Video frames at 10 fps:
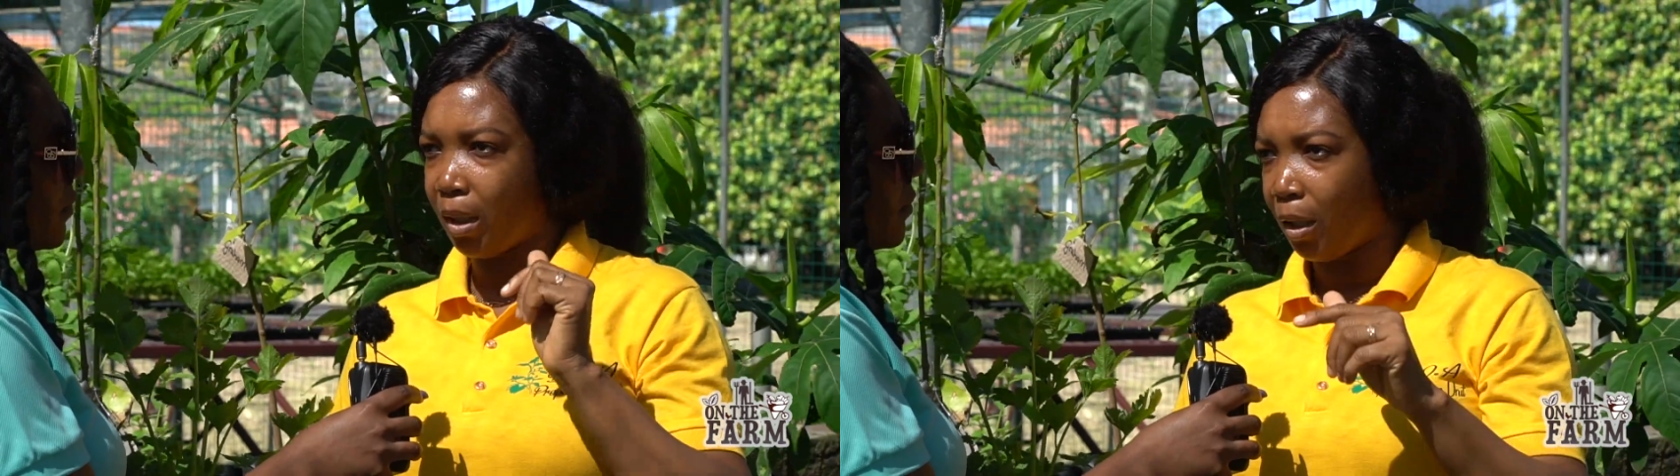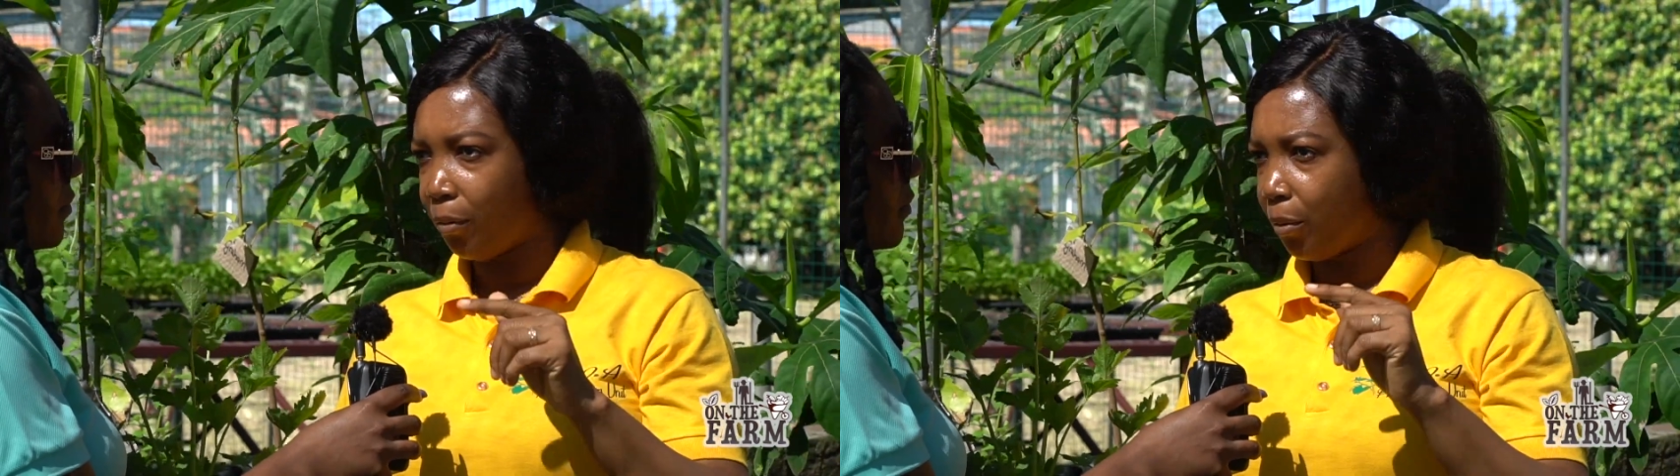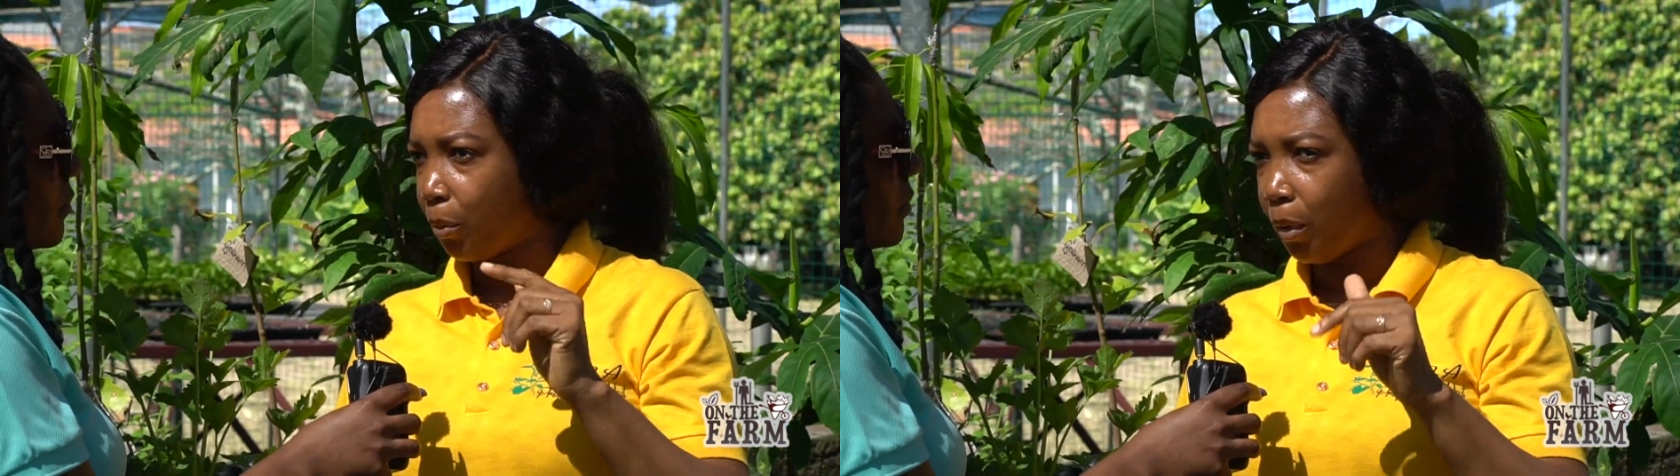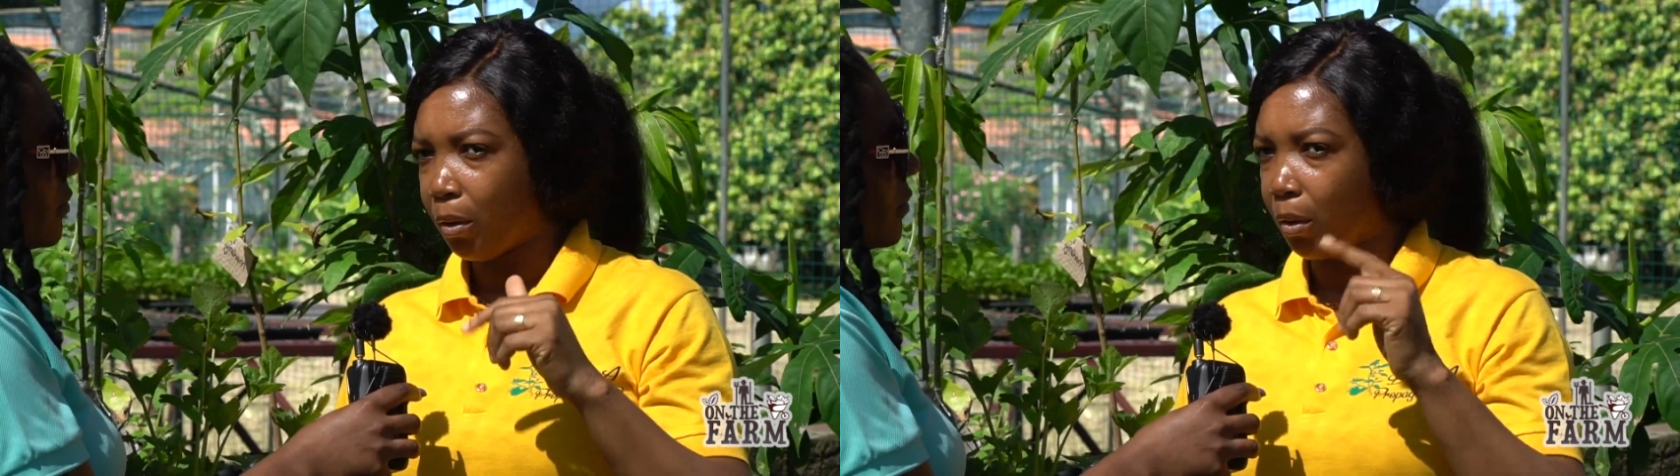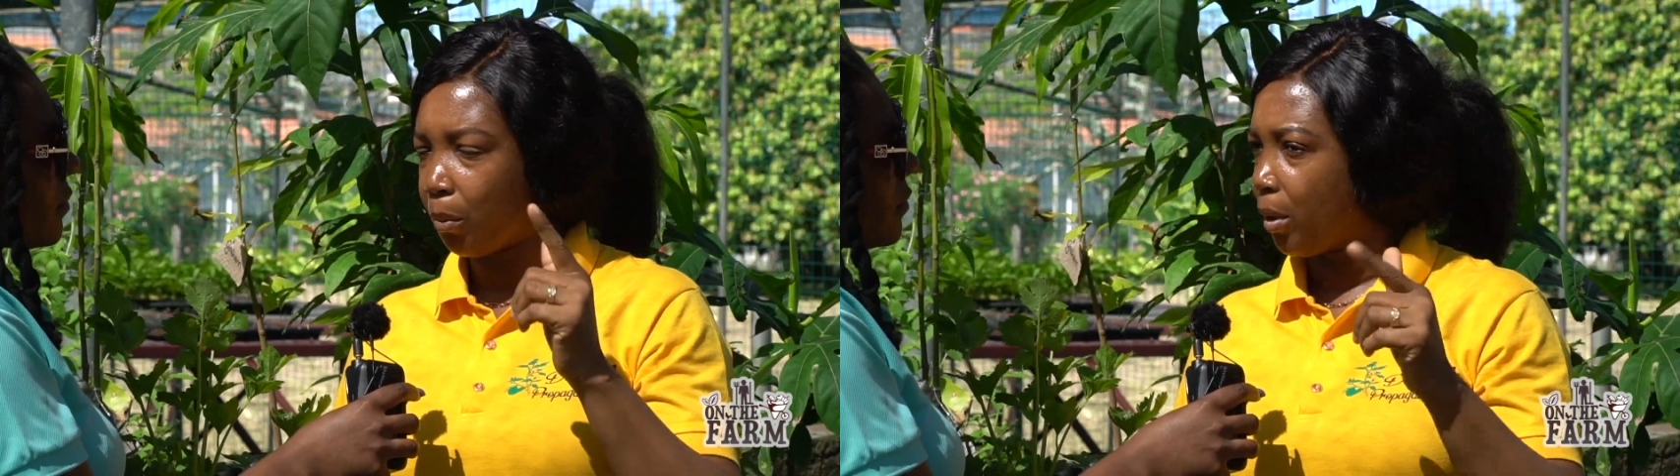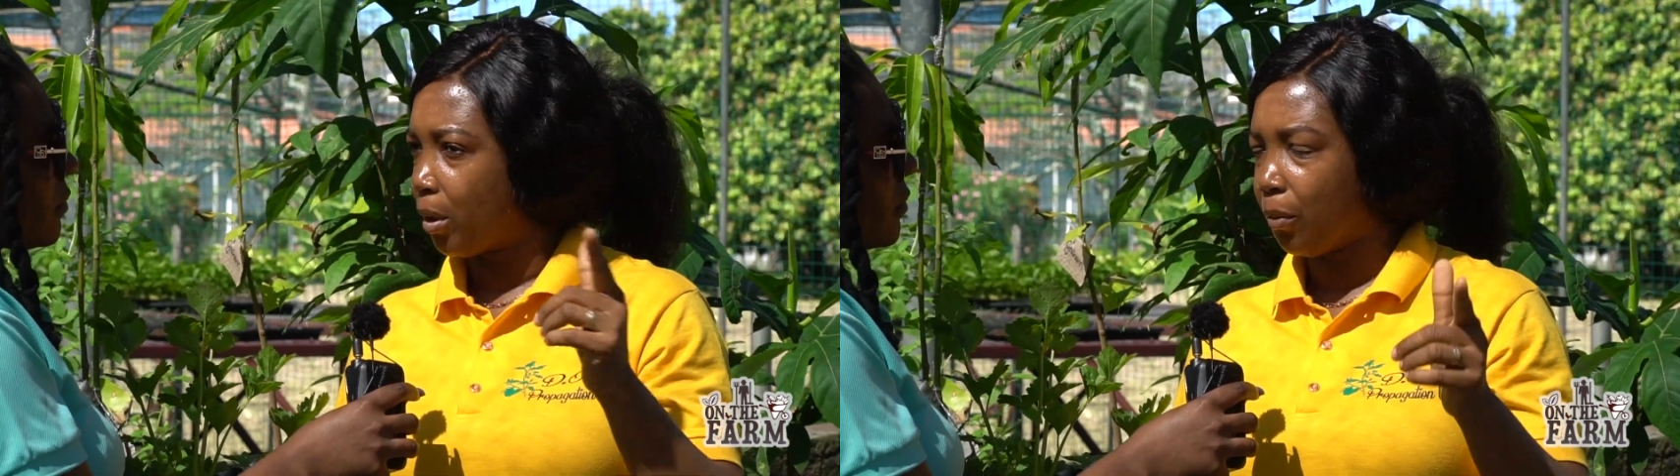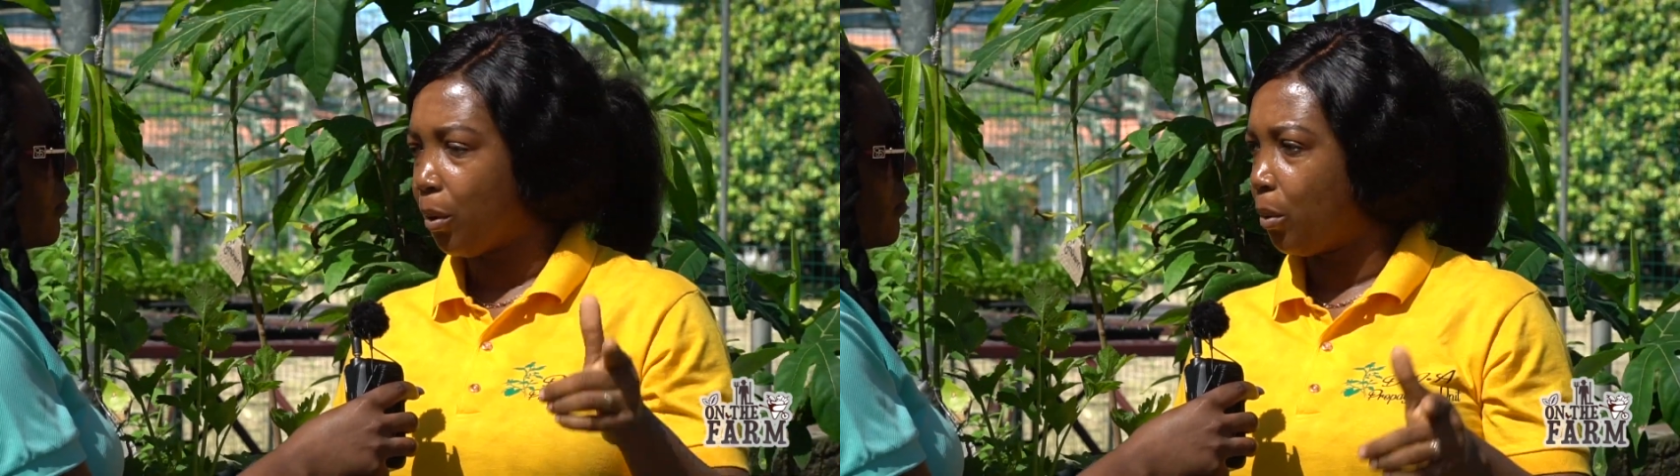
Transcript: every week or once every 2